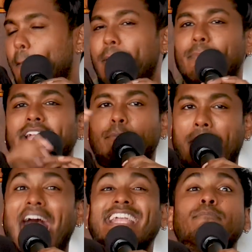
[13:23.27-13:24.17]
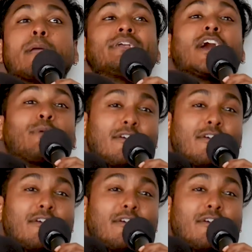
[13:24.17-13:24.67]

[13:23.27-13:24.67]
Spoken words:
Baby got back, and baby got